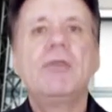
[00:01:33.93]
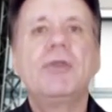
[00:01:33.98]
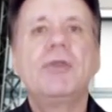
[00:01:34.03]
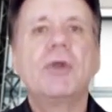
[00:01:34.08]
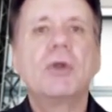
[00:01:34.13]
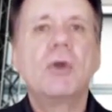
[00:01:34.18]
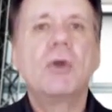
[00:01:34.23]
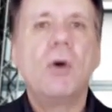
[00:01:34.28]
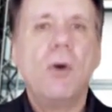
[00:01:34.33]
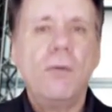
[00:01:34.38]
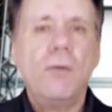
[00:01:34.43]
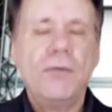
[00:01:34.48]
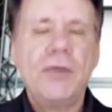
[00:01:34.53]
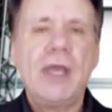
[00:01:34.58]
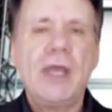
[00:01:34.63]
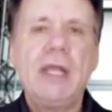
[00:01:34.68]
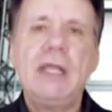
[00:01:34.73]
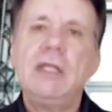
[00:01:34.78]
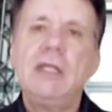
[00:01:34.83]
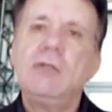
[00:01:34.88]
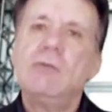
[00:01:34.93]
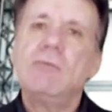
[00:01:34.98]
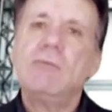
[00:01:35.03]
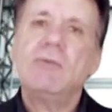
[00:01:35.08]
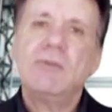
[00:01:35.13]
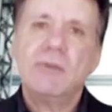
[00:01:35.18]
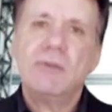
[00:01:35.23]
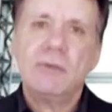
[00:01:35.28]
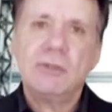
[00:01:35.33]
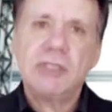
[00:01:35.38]
Their goaltending,
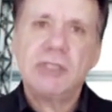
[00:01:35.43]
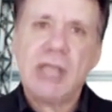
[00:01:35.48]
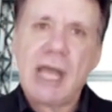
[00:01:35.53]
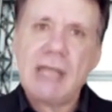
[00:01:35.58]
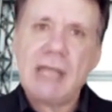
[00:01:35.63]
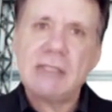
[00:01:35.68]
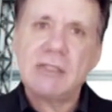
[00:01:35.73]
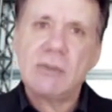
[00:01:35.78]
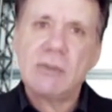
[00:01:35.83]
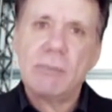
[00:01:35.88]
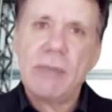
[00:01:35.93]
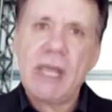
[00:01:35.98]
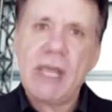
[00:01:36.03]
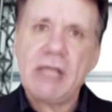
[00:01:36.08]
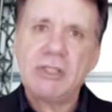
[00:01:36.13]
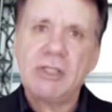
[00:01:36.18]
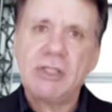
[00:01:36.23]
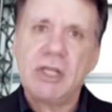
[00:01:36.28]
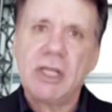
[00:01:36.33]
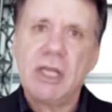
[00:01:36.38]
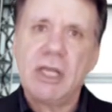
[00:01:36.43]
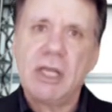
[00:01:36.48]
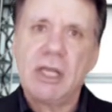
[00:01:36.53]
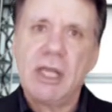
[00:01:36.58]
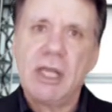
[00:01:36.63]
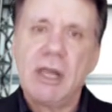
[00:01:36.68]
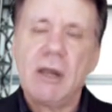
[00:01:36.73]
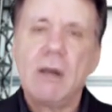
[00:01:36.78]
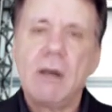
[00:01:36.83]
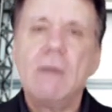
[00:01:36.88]
John Sebastian
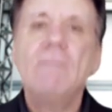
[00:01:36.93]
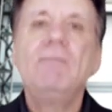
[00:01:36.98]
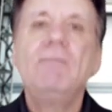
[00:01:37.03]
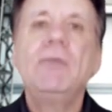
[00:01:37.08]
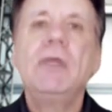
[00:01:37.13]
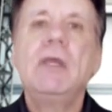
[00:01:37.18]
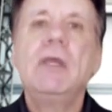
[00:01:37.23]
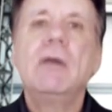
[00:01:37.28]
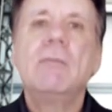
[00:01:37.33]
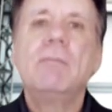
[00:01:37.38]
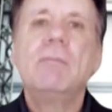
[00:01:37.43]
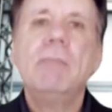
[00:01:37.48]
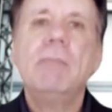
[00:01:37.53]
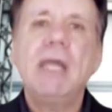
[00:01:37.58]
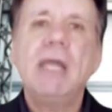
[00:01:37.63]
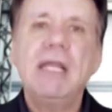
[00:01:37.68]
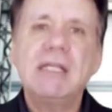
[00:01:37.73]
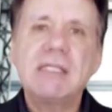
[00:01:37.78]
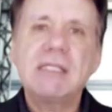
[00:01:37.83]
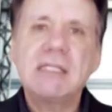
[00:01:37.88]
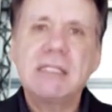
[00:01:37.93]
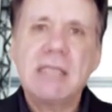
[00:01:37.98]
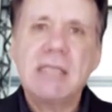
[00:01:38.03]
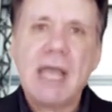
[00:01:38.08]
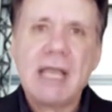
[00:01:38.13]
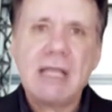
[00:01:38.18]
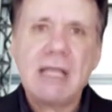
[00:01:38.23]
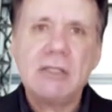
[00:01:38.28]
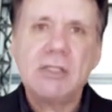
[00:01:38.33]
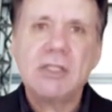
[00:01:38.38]
Giguere, made his
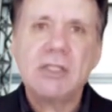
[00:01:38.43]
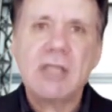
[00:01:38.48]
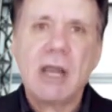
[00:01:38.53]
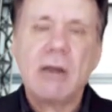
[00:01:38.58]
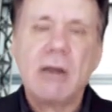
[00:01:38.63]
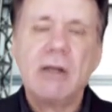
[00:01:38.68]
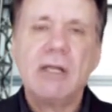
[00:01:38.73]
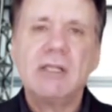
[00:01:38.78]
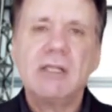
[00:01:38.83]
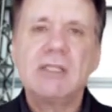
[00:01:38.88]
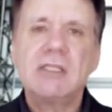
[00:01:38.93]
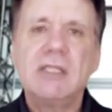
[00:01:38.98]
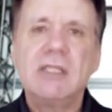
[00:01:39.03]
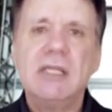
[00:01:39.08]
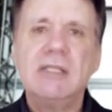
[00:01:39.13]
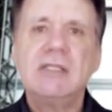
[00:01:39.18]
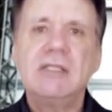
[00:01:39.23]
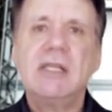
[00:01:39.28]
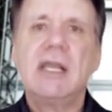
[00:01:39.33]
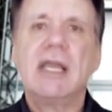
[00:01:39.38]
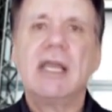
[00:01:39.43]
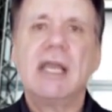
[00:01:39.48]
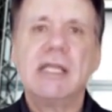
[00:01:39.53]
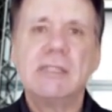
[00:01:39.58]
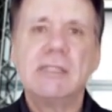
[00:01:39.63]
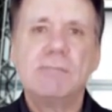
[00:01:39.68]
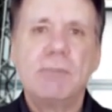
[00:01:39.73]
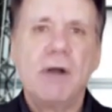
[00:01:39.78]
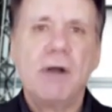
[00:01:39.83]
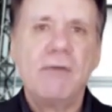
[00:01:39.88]
second start of the season
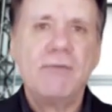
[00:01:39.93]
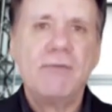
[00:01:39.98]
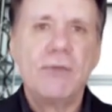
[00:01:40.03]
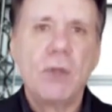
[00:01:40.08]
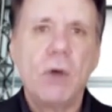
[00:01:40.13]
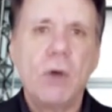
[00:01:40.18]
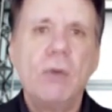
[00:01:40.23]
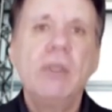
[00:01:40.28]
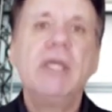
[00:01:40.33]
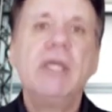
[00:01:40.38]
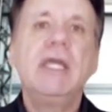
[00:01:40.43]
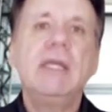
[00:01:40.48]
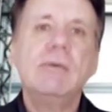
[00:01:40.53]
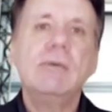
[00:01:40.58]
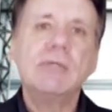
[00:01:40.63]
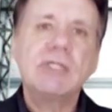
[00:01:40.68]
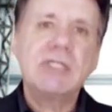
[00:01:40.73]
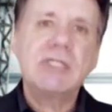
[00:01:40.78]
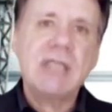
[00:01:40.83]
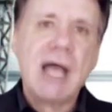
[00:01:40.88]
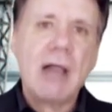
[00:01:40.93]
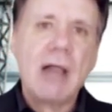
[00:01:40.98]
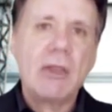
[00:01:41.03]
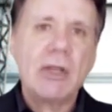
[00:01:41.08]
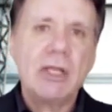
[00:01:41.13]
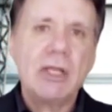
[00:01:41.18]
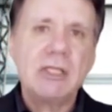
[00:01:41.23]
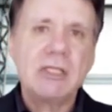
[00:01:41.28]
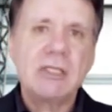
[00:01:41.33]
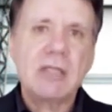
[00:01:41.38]
against Buffalo. He was
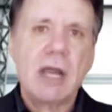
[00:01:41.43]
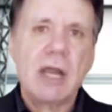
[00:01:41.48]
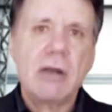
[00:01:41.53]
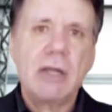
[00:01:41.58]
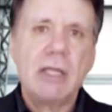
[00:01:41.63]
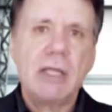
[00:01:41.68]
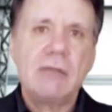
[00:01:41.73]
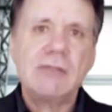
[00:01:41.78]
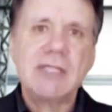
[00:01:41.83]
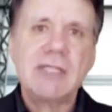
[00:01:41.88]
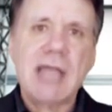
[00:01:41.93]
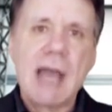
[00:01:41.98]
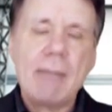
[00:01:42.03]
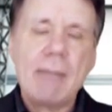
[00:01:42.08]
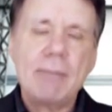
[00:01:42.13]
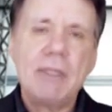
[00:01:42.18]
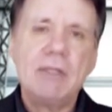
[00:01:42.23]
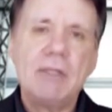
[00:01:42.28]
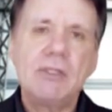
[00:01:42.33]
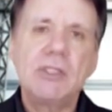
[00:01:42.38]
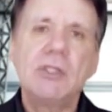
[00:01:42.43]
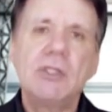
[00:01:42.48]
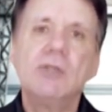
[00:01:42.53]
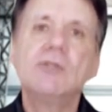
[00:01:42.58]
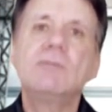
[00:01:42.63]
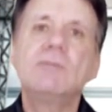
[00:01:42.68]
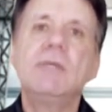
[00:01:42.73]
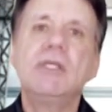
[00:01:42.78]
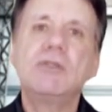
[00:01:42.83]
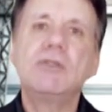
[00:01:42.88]
solid in stopping
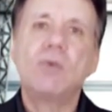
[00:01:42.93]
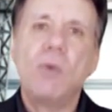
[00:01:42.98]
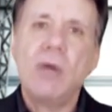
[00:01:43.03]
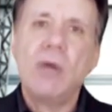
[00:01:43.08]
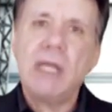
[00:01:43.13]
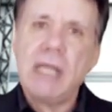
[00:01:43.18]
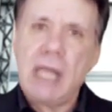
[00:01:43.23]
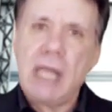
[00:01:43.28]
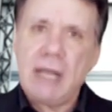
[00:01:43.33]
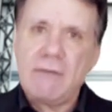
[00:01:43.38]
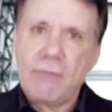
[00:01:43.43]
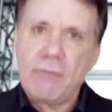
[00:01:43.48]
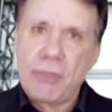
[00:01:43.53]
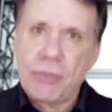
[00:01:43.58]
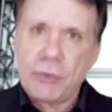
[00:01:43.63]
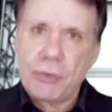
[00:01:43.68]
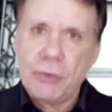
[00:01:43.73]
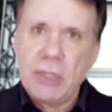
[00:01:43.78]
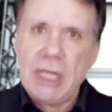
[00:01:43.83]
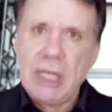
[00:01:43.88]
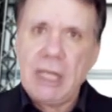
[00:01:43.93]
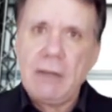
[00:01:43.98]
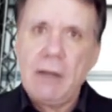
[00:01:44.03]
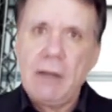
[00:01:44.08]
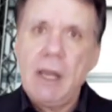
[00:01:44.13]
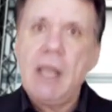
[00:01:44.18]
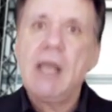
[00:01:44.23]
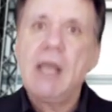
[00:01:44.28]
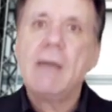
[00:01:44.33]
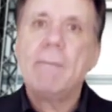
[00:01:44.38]
28 of
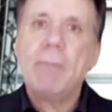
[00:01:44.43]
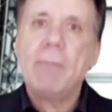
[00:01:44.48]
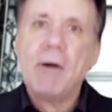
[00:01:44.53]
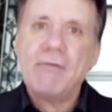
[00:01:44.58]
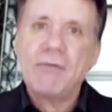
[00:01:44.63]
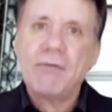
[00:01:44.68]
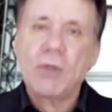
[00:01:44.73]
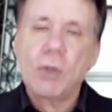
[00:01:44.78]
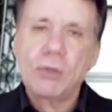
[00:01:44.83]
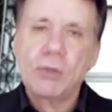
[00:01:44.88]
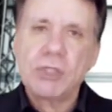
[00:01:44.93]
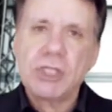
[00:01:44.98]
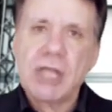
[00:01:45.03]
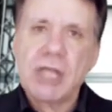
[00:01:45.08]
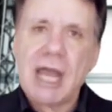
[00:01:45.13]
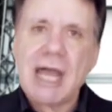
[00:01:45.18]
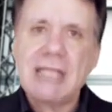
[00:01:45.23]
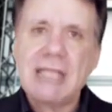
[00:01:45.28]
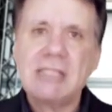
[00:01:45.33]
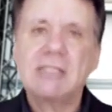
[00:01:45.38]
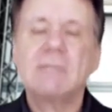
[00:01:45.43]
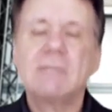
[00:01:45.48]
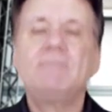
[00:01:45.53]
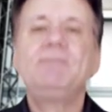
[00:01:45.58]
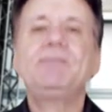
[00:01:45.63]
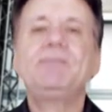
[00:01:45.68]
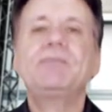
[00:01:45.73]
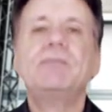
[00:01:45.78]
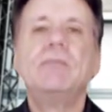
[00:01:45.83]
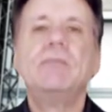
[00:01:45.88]
30 Buffalo shots.
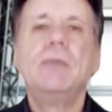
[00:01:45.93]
